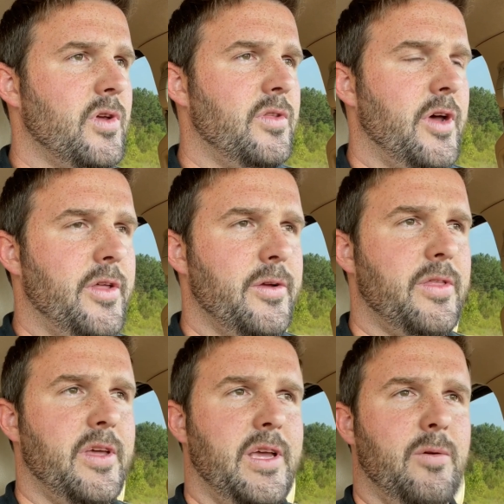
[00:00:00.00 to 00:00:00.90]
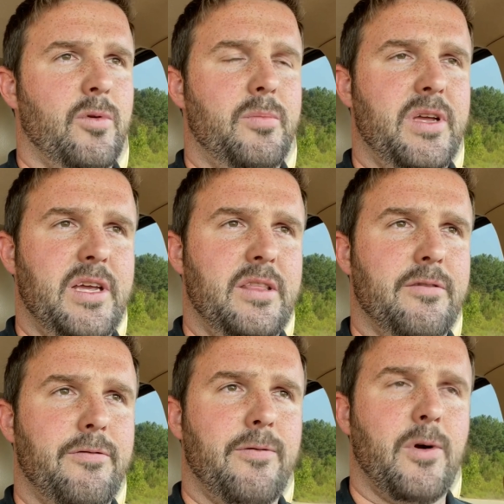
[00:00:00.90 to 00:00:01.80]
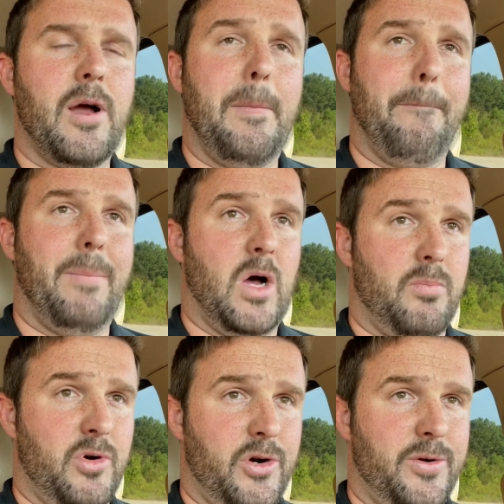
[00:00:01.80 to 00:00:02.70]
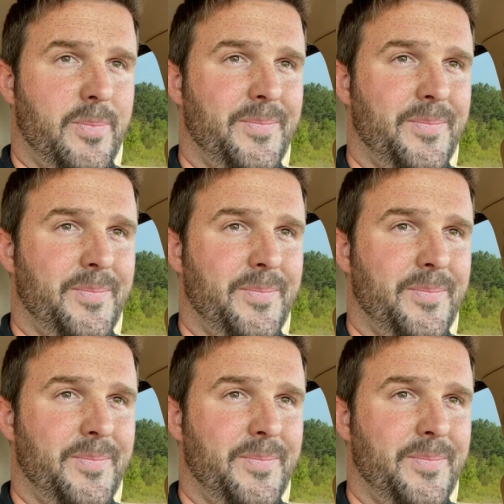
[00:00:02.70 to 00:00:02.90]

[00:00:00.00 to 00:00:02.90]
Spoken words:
the other thing would be the front bumper.